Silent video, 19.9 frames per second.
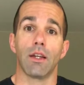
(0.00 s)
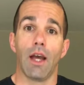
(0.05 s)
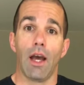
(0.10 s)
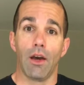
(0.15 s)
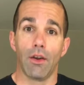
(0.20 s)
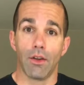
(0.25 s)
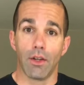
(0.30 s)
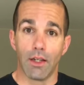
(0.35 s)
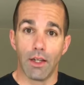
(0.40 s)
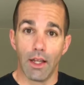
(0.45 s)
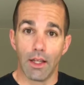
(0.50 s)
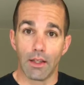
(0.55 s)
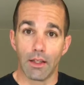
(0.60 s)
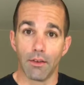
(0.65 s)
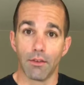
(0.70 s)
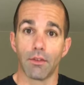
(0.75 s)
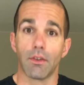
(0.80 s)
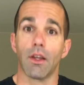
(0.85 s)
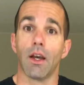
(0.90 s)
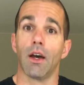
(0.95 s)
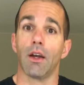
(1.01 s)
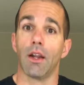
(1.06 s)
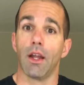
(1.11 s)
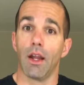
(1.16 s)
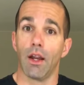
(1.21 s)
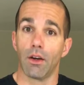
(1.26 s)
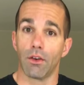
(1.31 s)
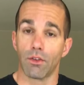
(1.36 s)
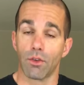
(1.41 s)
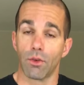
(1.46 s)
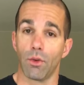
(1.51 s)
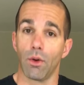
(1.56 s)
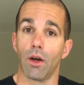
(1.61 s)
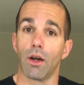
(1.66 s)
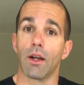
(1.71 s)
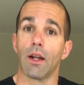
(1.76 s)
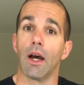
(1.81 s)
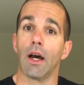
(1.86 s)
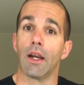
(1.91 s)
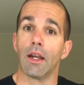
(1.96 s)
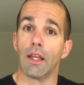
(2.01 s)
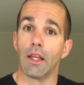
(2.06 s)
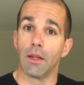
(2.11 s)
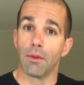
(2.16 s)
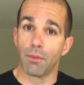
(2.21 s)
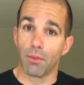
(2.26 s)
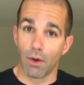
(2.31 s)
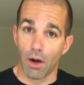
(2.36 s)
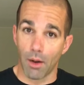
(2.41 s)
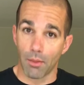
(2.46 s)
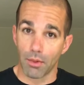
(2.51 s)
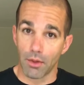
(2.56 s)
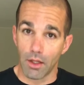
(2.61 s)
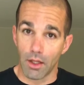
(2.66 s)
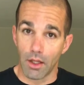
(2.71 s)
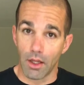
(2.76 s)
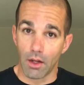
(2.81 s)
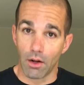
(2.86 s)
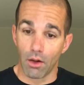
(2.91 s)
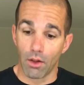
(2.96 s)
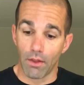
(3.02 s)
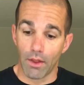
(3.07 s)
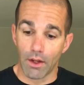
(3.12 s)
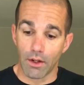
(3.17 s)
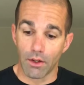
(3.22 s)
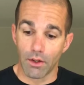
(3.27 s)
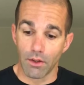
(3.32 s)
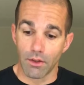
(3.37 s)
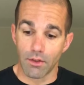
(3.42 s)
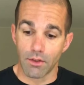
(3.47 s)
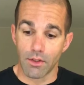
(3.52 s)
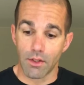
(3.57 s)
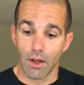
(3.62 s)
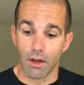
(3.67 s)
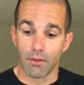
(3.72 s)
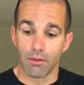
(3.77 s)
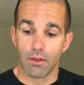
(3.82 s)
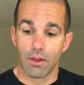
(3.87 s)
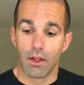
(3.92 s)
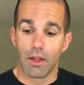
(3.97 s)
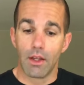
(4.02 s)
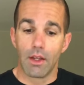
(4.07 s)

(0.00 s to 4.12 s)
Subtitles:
how to deadlift, how to air squat, how to eat properly, and all that good stuff.